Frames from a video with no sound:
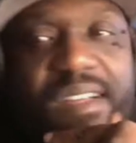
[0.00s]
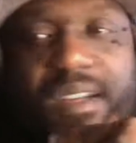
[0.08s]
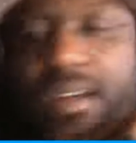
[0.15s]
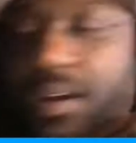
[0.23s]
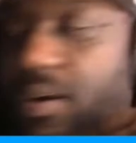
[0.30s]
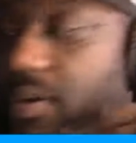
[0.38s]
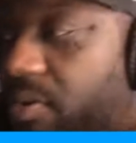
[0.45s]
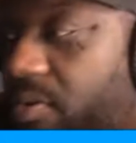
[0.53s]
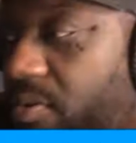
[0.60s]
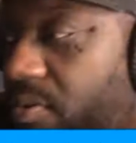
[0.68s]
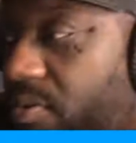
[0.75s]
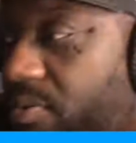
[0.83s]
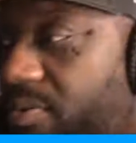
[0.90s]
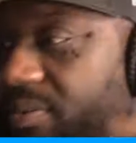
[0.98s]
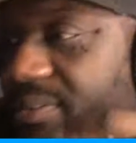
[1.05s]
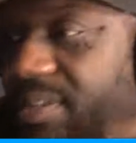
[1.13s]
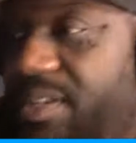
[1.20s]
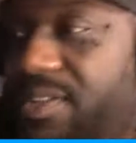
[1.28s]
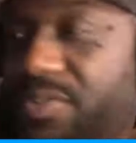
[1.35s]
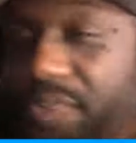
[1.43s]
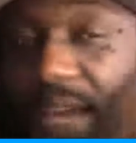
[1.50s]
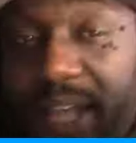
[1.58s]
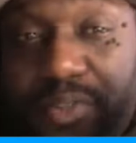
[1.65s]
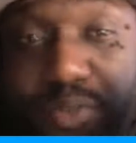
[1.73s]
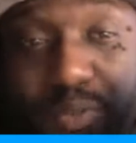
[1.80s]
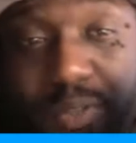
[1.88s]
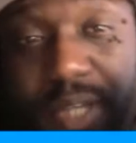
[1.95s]
Oh, you got
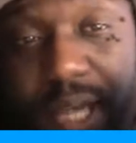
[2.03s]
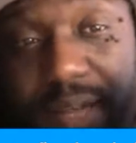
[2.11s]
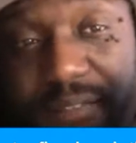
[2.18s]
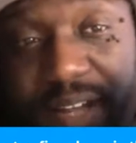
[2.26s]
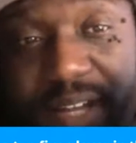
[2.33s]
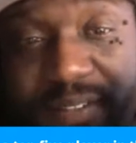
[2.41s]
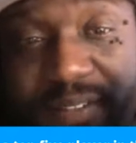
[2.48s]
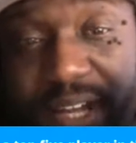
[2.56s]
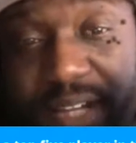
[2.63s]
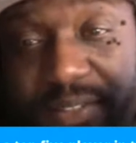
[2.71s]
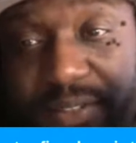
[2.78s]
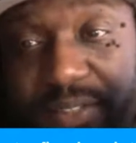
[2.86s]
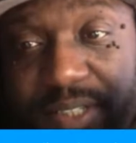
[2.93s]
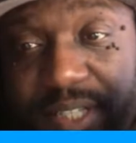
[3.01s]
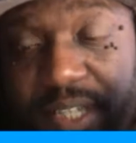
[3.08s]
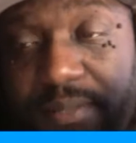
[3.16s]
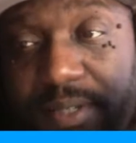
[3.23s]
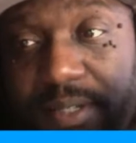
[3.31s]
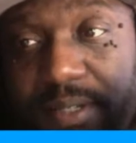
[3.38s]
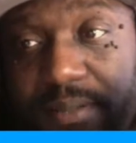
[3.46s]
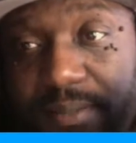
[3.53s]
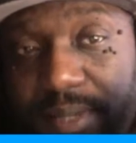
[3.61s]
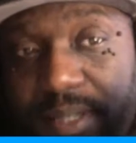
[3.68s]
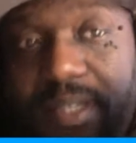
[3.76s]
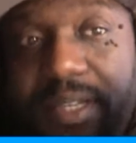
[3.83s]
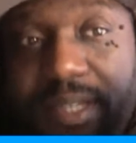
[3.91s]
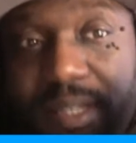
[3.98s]
2 top 5 guys on the same team.
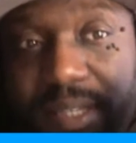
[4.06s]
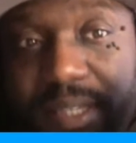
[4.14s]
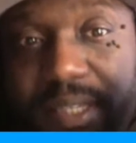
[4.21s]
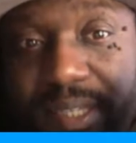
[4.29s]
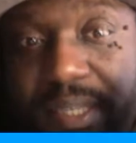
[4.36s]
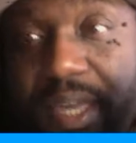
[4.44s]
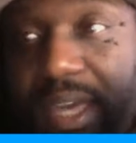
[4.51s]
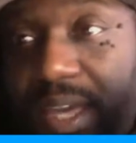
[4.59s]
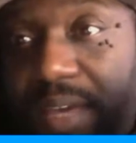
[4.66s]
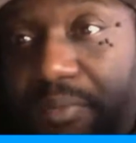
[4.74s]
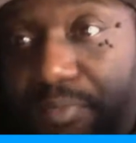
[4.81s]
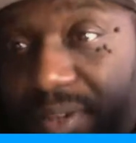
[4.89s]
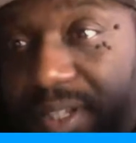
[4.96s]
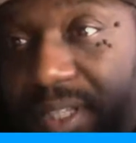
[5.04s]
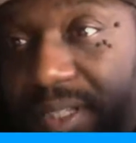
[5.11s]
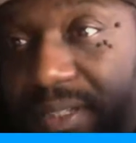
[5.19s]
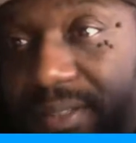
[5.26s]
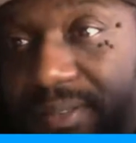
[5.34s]
Yeah, in Brooklyn.